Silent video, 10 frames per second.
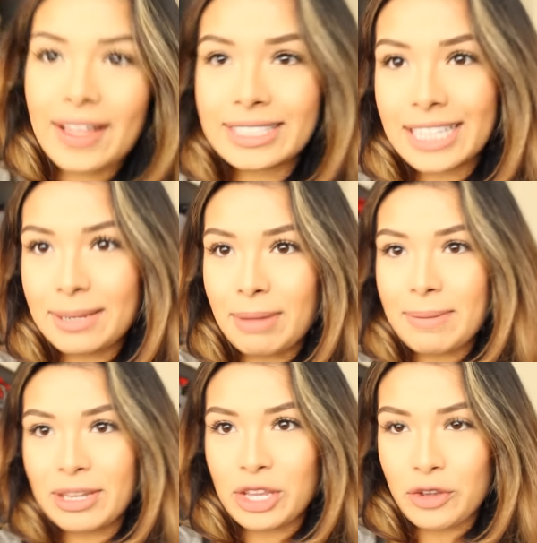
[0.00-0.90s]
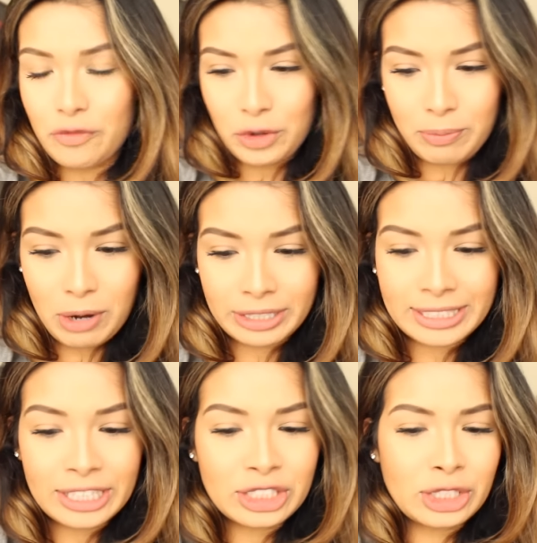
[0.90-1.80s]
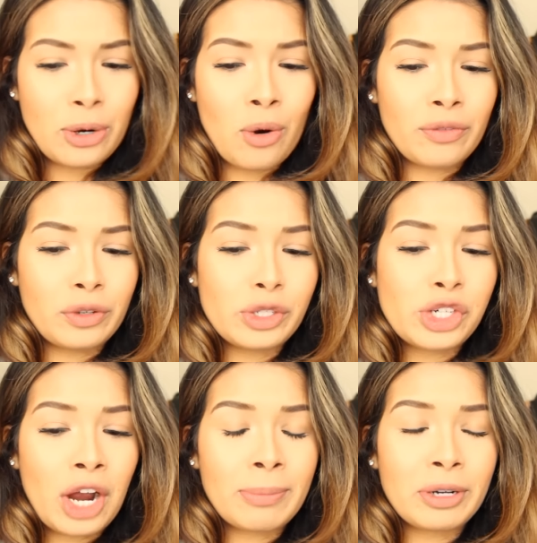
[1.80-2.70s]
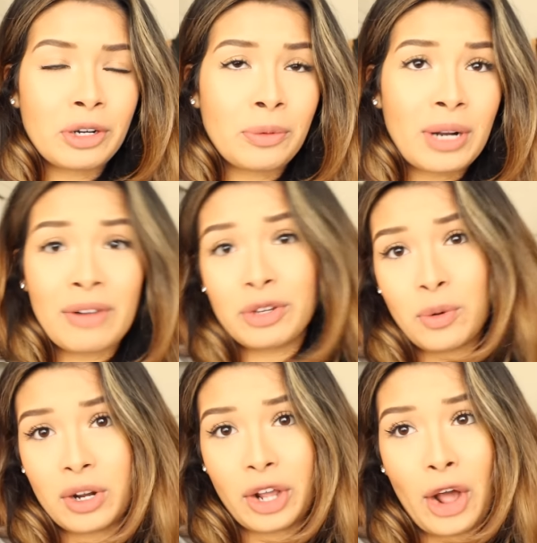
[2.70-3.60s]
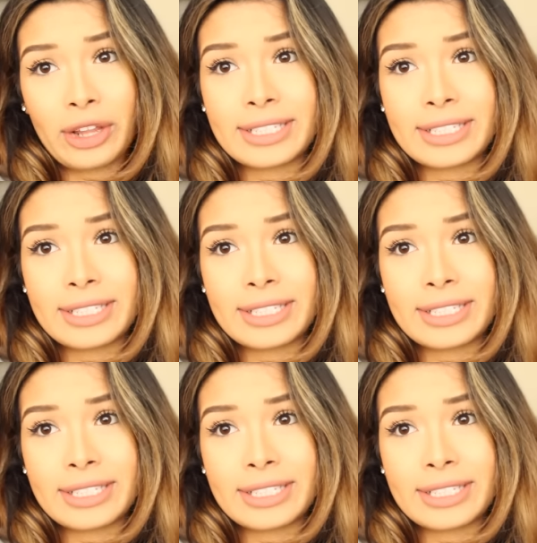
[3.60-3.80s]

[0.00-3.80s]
That's like my mini food processor or food chopper or whatever you want to call